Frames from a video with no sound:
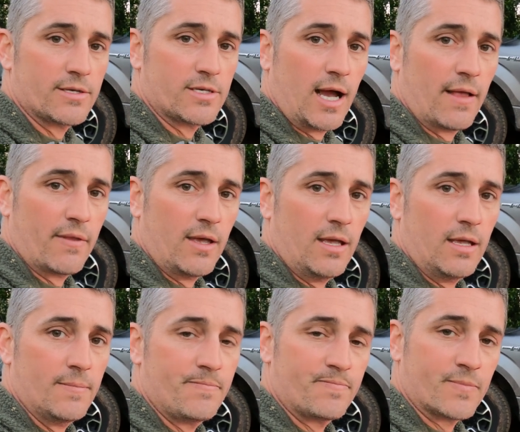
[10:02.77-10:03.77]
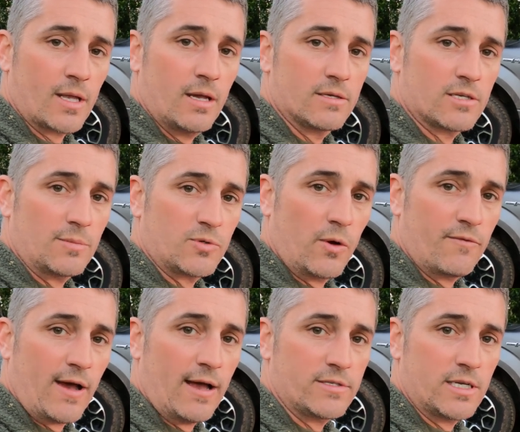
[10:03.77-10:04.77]
I shot the Some Toy
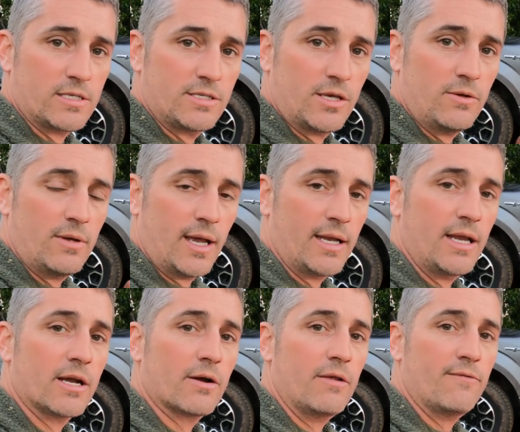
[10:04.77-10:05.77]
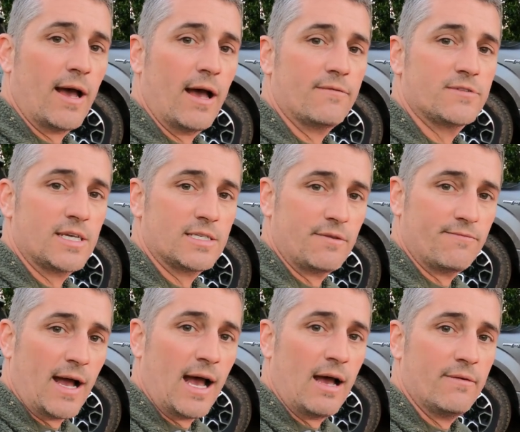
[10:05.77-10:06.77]
562, Indian Creek
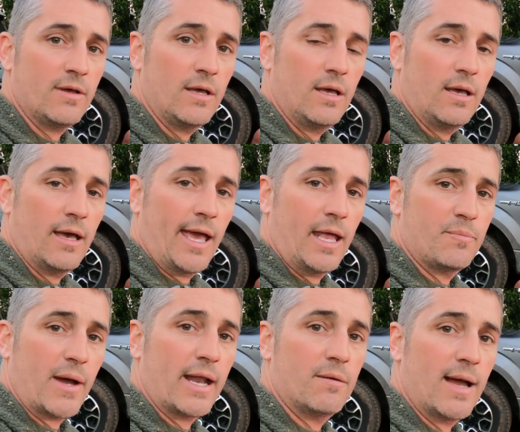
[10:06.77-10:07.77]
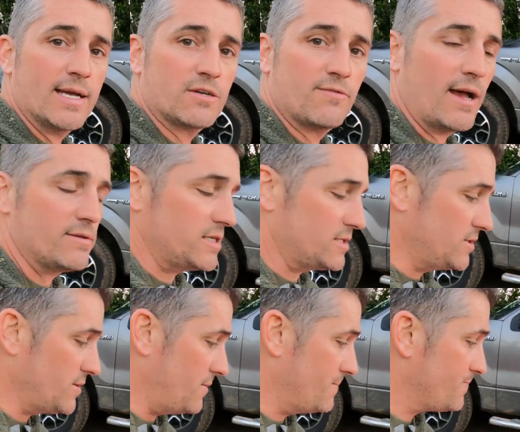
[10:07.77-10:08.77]
565, and Pattern Master
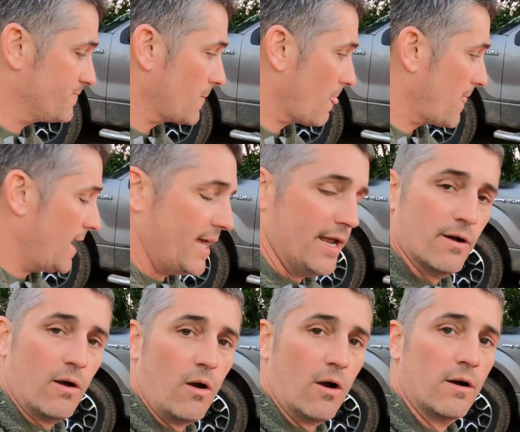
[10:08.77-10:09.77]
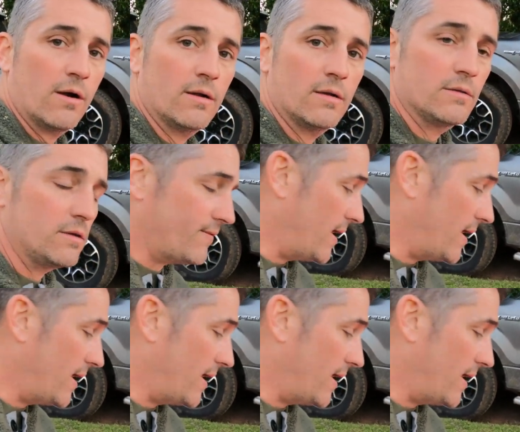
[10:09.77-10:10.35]
562. Here are the